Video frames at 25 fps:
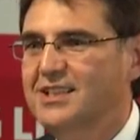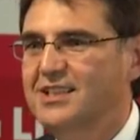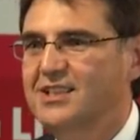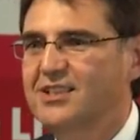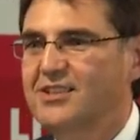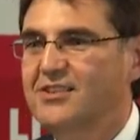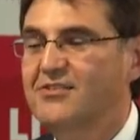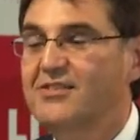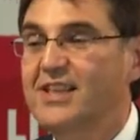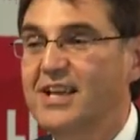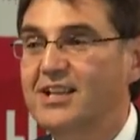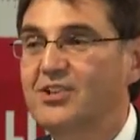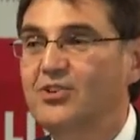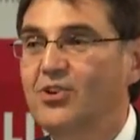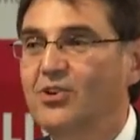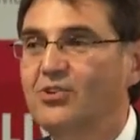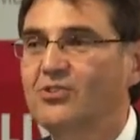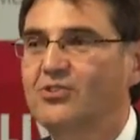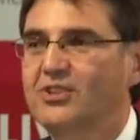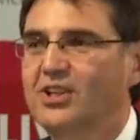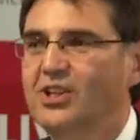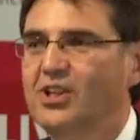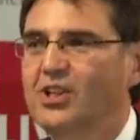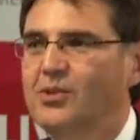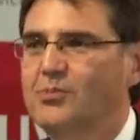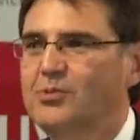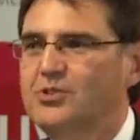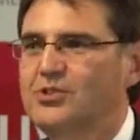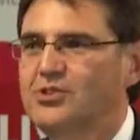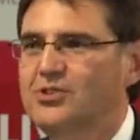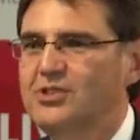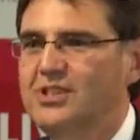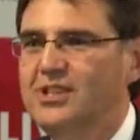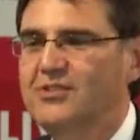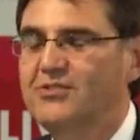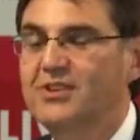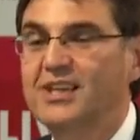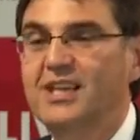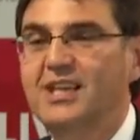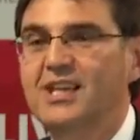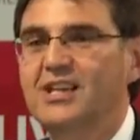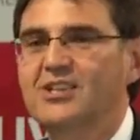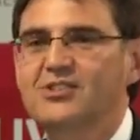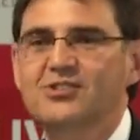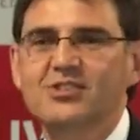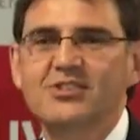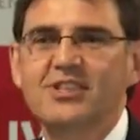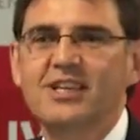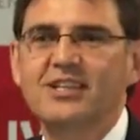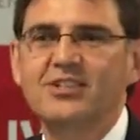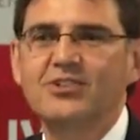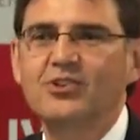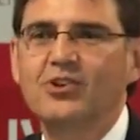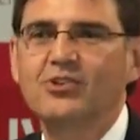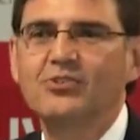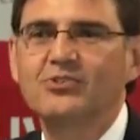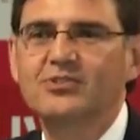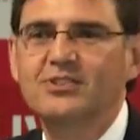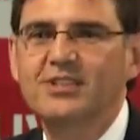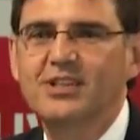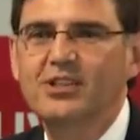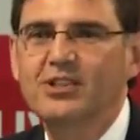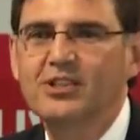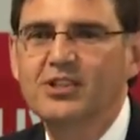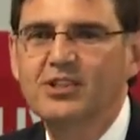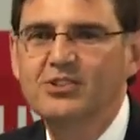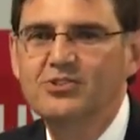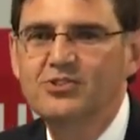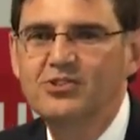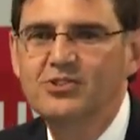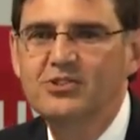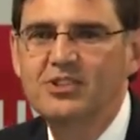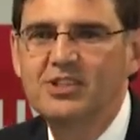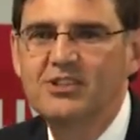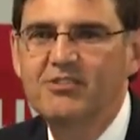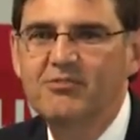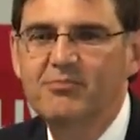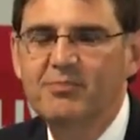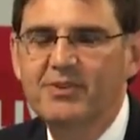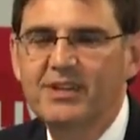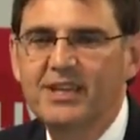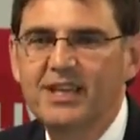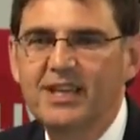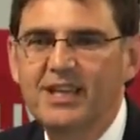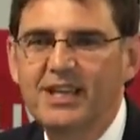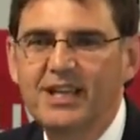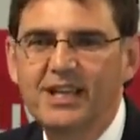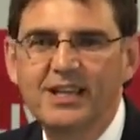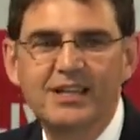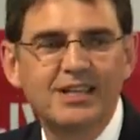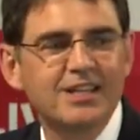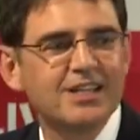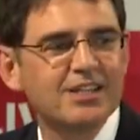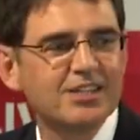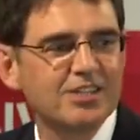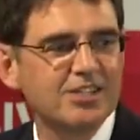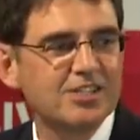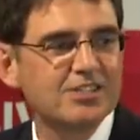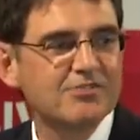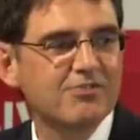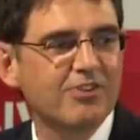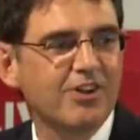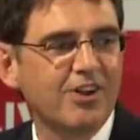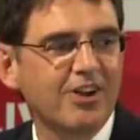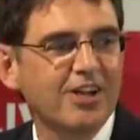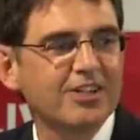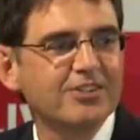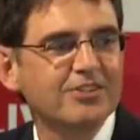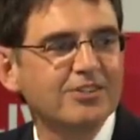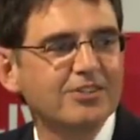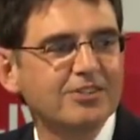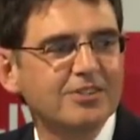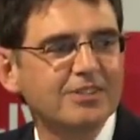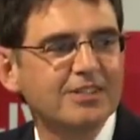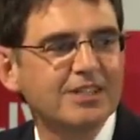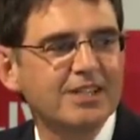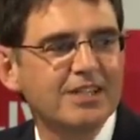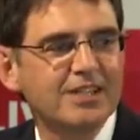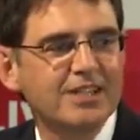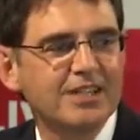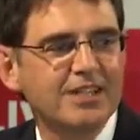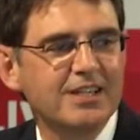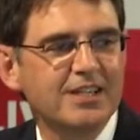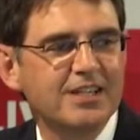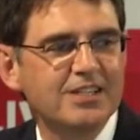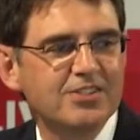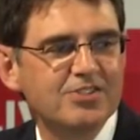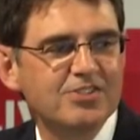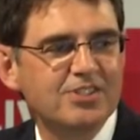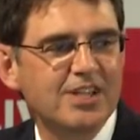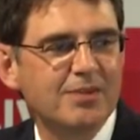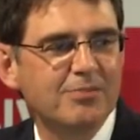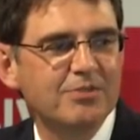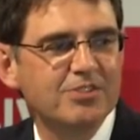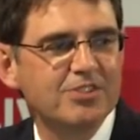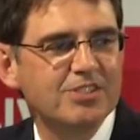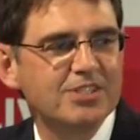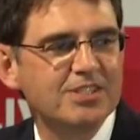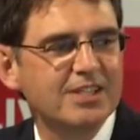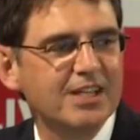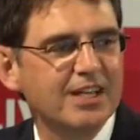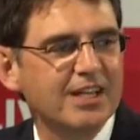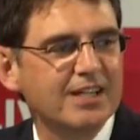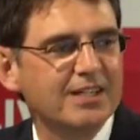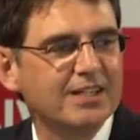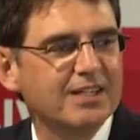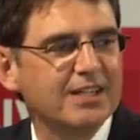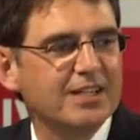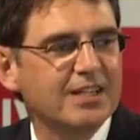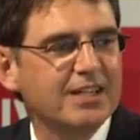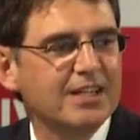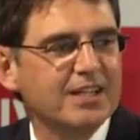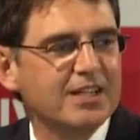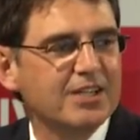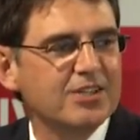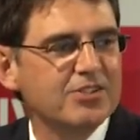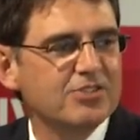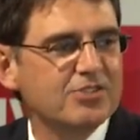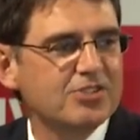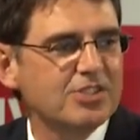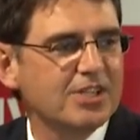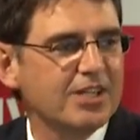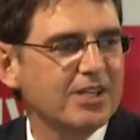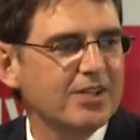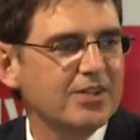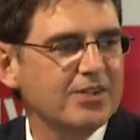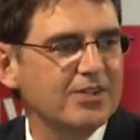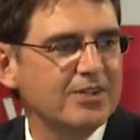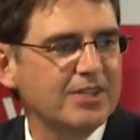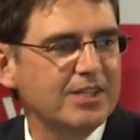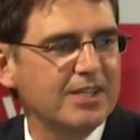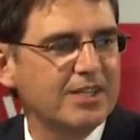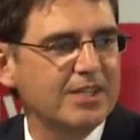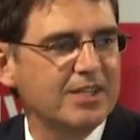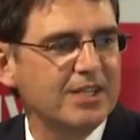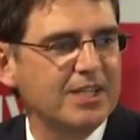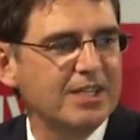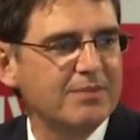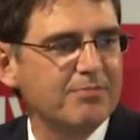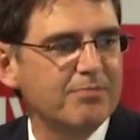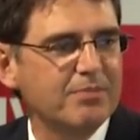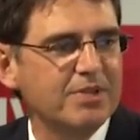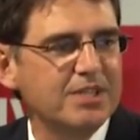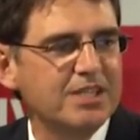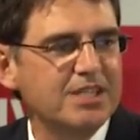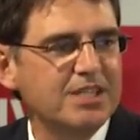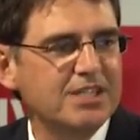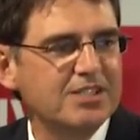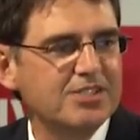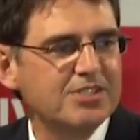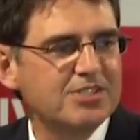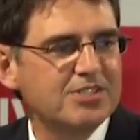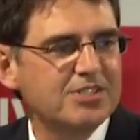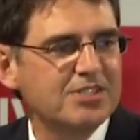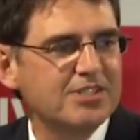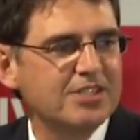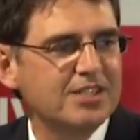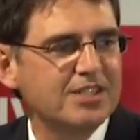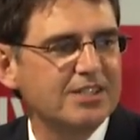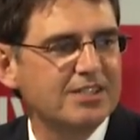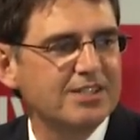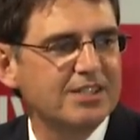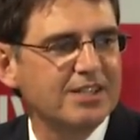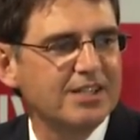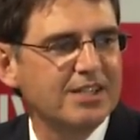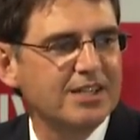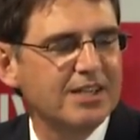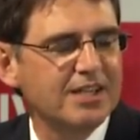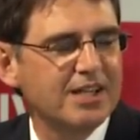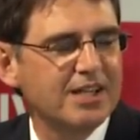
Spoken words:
of that non-delegable duty of care. So that non-delegable duty of care is vital in establishing that. So it means that